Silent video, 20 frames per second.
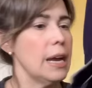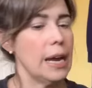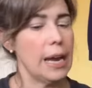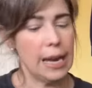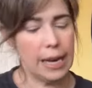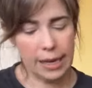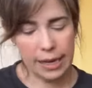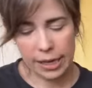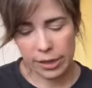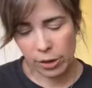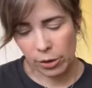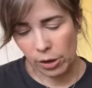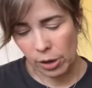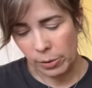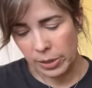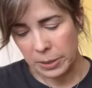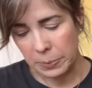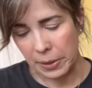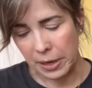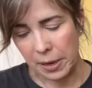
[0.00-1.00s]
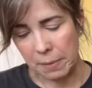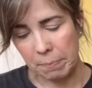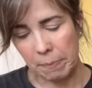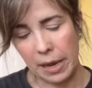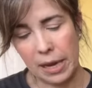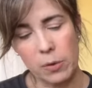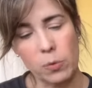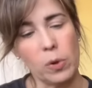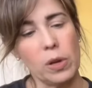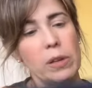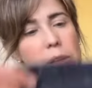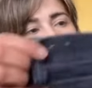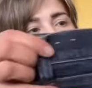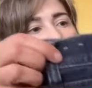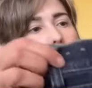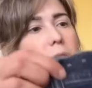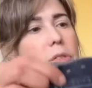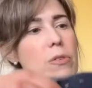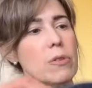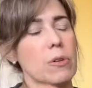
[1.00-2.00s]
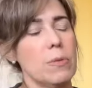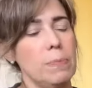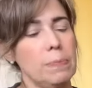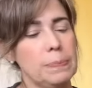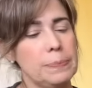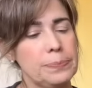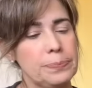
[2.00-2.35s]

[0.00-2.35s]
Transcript: And I don't always pick up Madewell either,